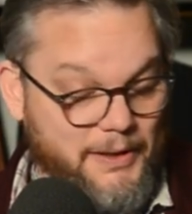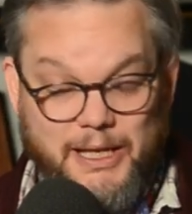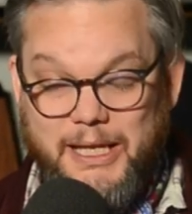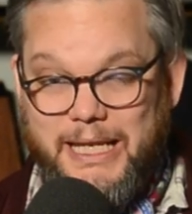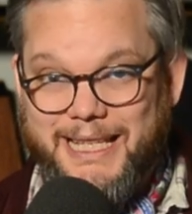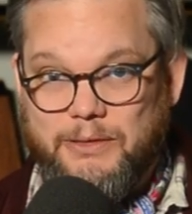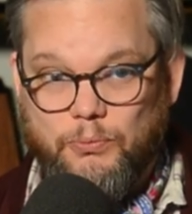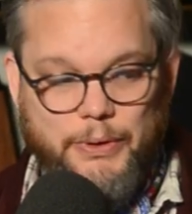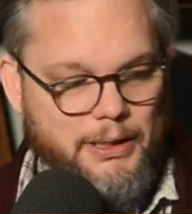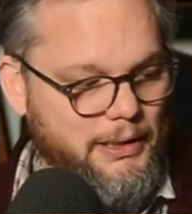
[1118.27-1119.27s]
It is
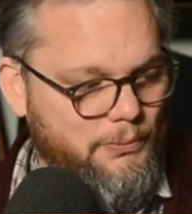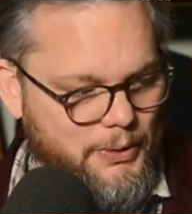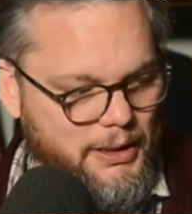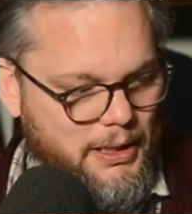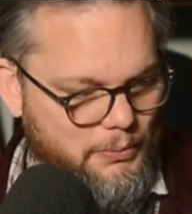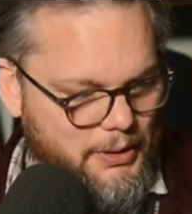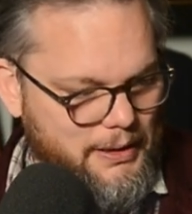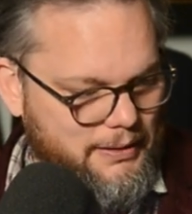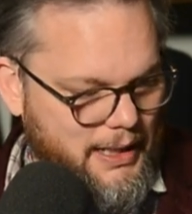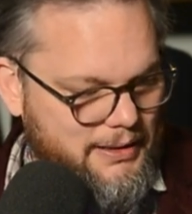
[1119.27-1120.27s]
really, really, really
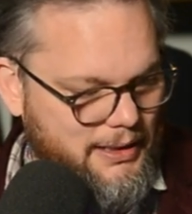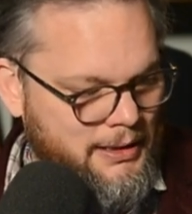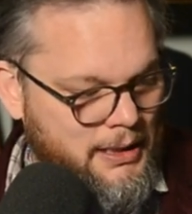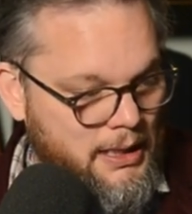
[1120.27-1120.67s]
tasty.